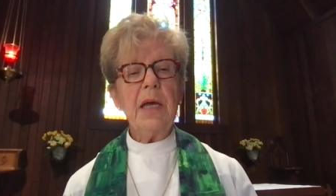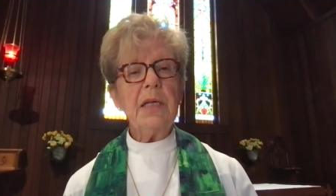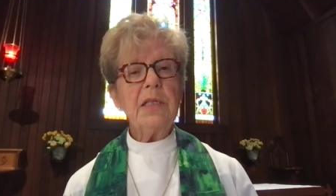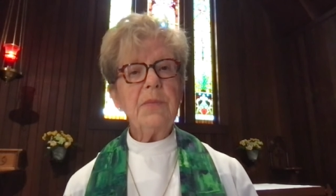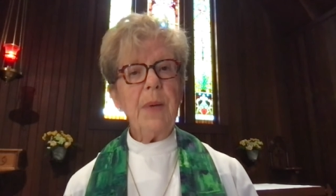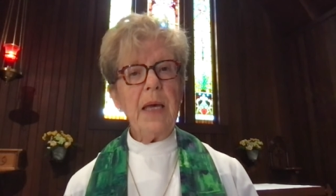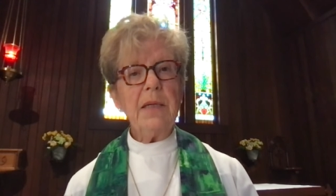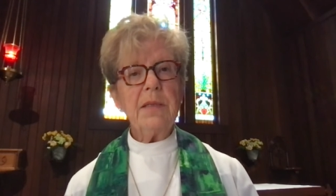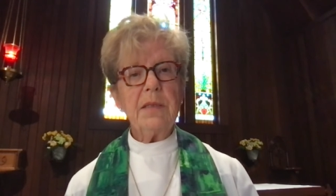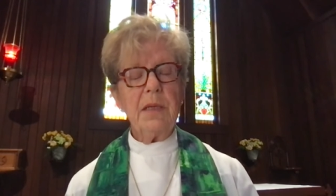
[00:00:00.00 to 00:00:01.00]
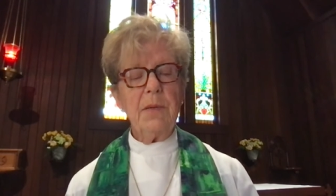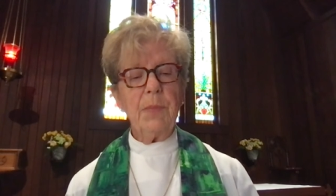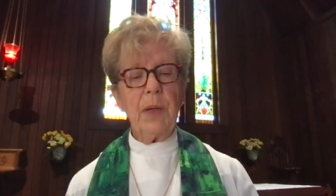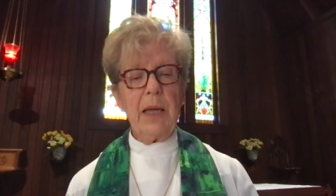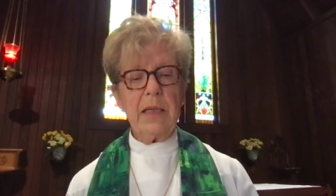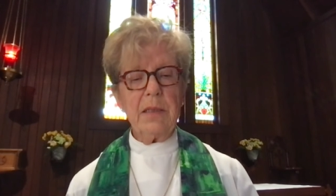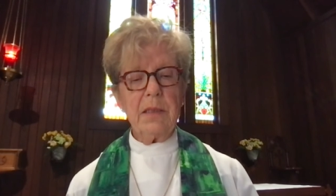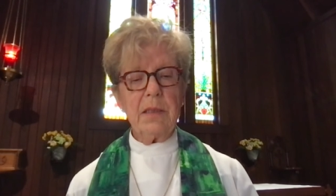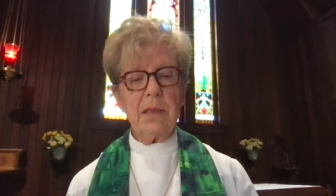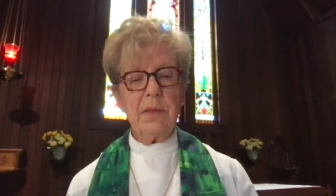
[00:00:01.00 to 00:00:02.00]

space and place